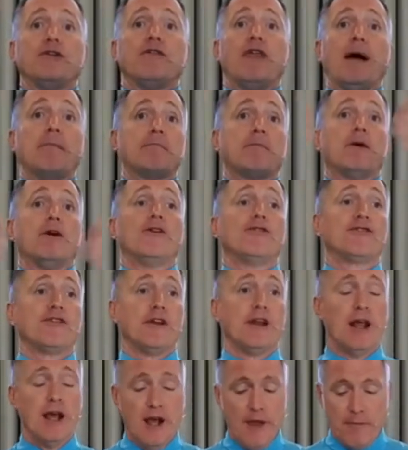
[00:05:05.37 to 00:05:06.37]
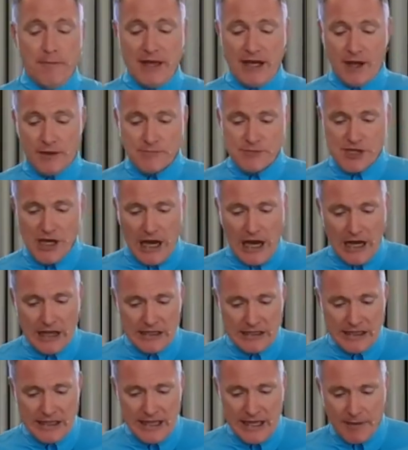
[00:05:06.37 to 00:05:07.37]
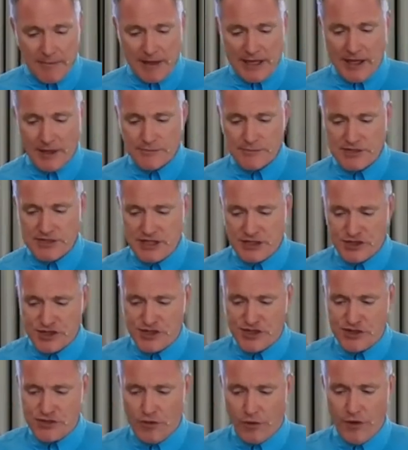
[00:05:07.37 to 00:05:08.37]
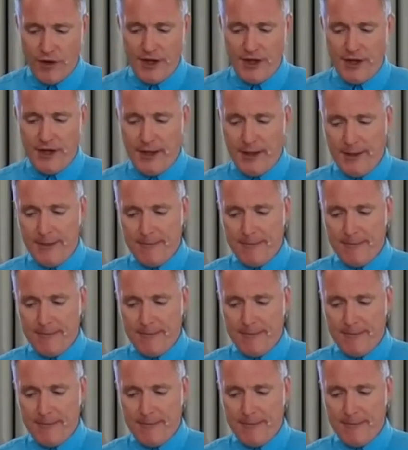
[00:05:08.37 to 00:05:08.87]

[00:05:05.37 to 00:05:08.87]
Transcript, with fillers: of that person becomes ugly, it becomes distorted,